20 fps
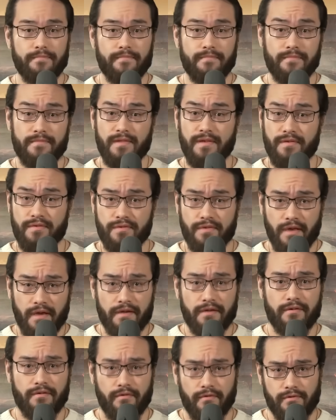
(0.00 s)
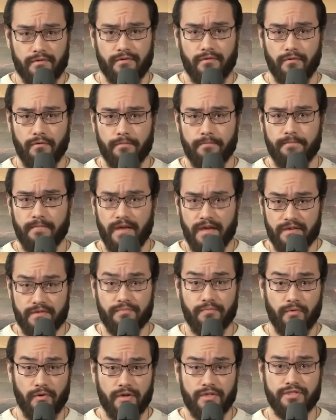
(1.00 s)
The second article,
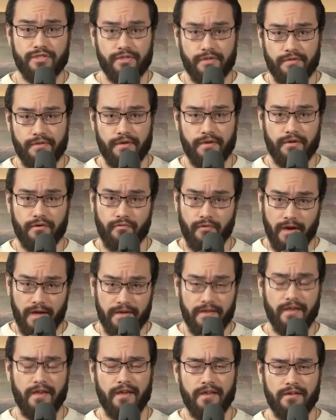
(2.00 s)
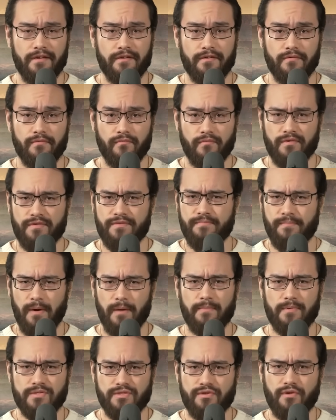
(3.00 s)
Explorations in Grand Canyon, was
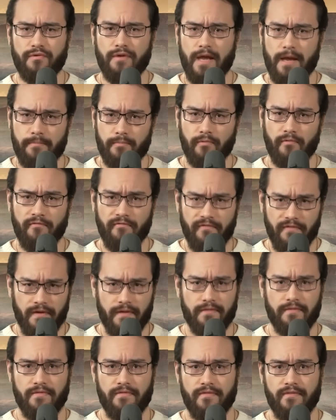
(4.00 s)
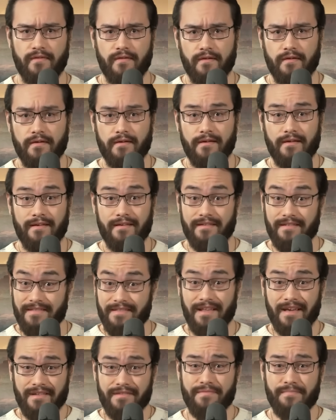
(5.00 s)
published on April 5th.
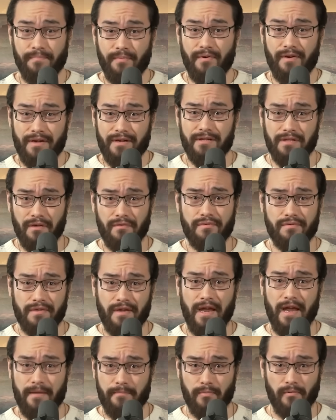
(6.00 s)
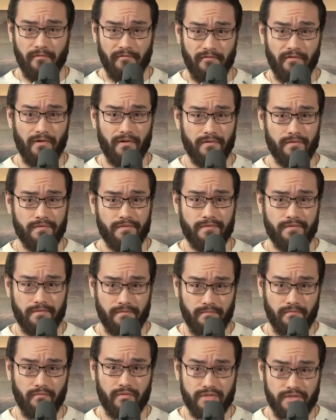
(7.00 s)
That's pretty close to April 1st,
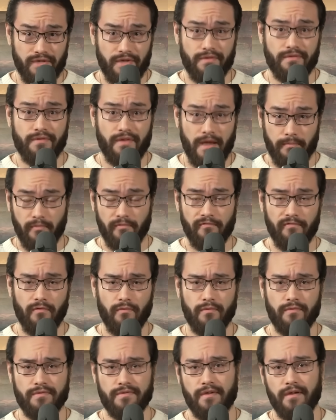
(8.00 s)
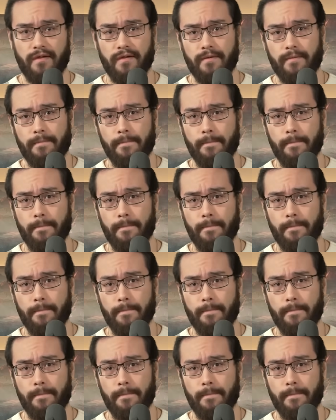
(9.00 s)
which is April Fool's Day.